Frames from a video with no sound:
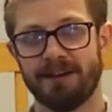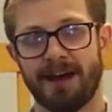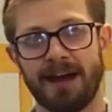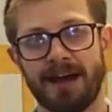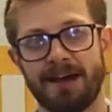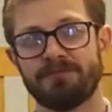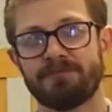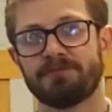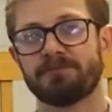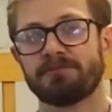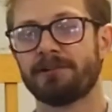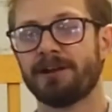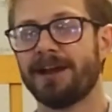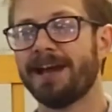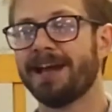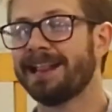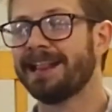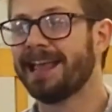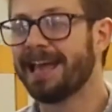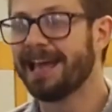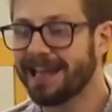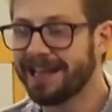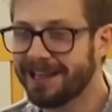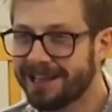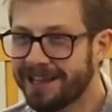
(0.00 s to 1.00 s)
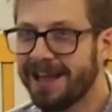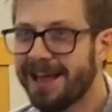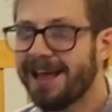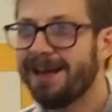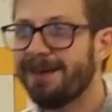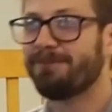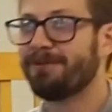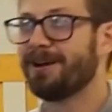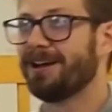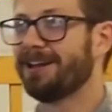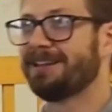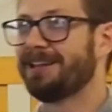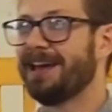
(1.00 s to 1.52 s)
haven't really,
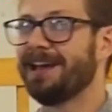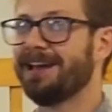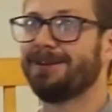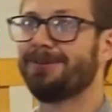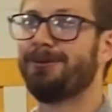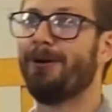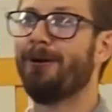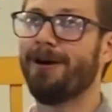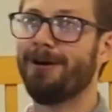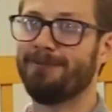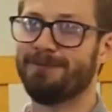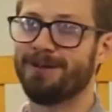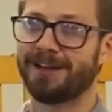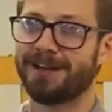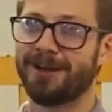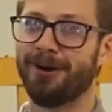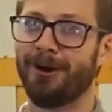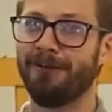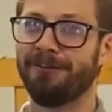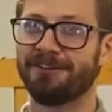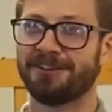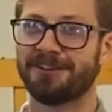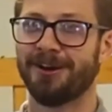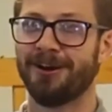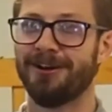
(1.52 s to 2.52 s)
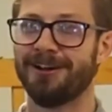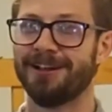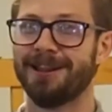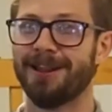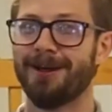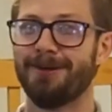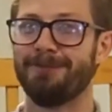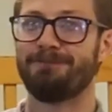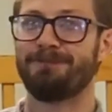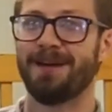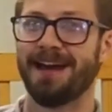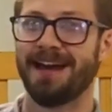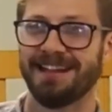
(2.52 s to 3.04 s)
but I tell you what, my cough got a
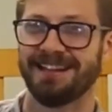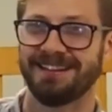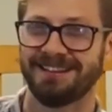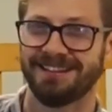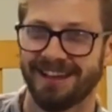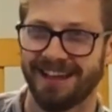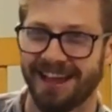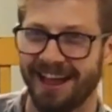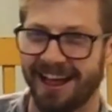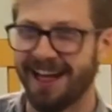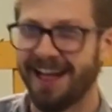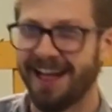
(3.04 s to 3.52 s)
lot better.